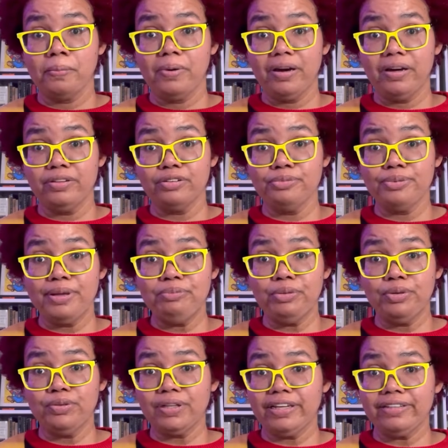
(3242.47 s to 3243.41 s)
Other
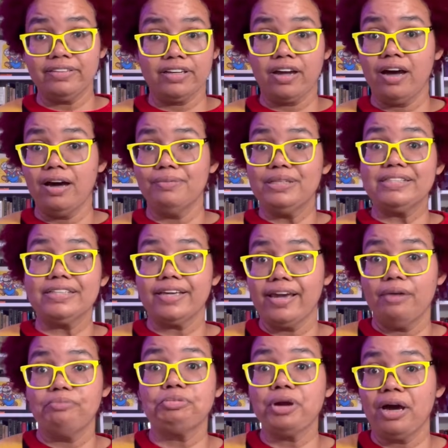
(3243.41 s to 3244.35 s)
people, like, the comments
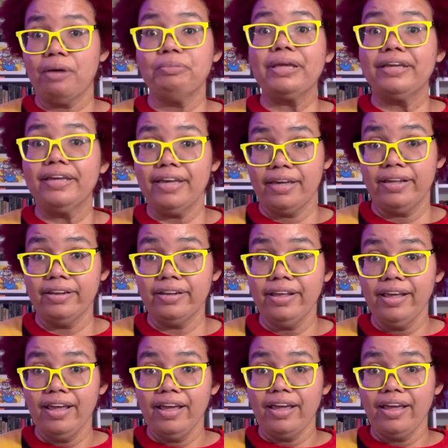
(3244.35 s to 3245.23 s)
kept coming in.